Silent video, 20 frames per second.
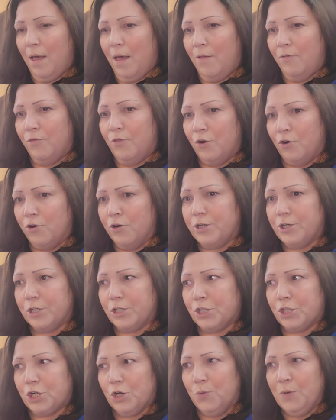they're
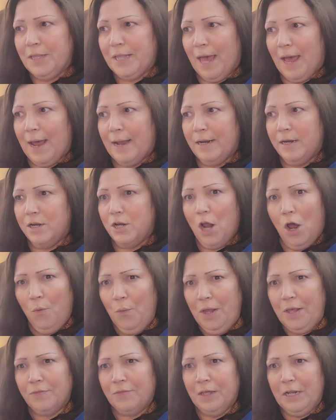just doing that
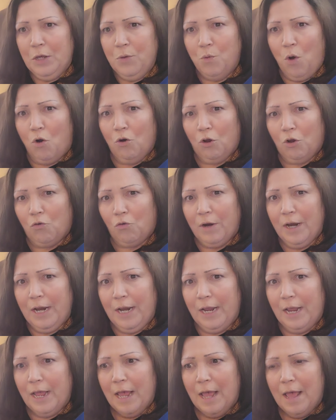knowing that he won't
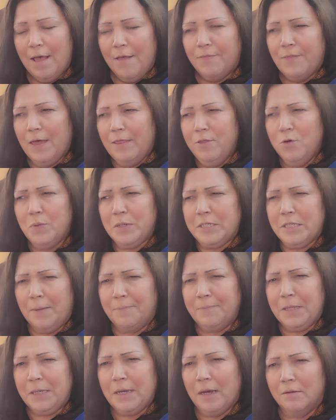agree. Then there was
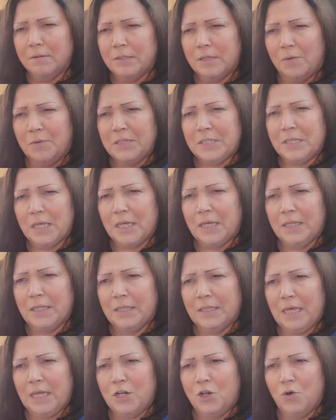something else I was thinking
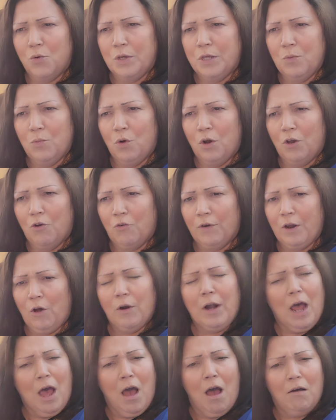that they knew he wouldn't agree
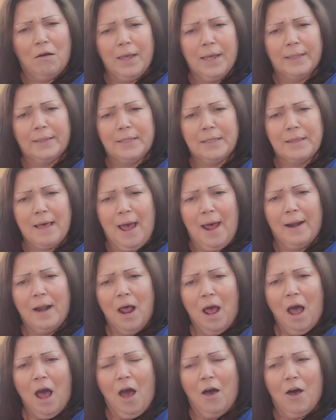on. I'll get to that.
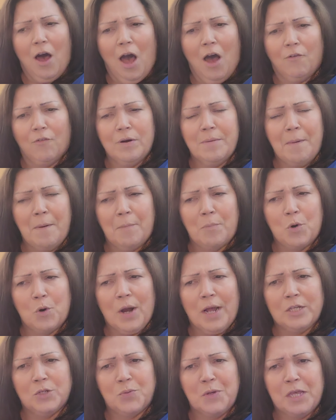I'll remember
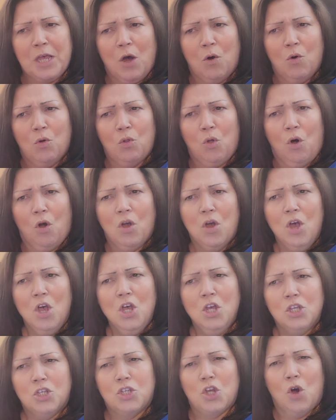as we go along.
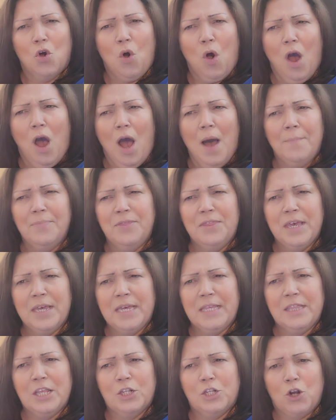So I'm
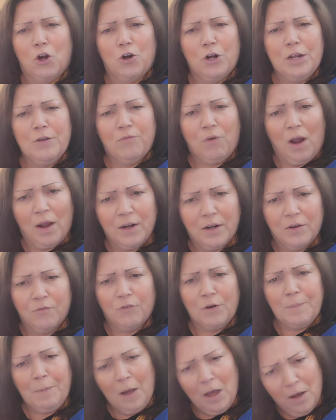thinking the dirty, rotten
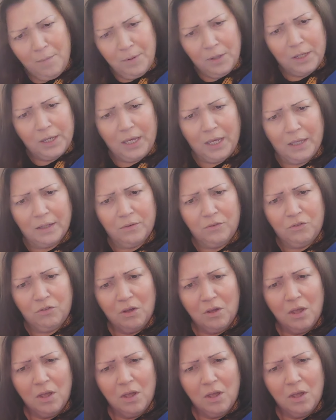Republicans,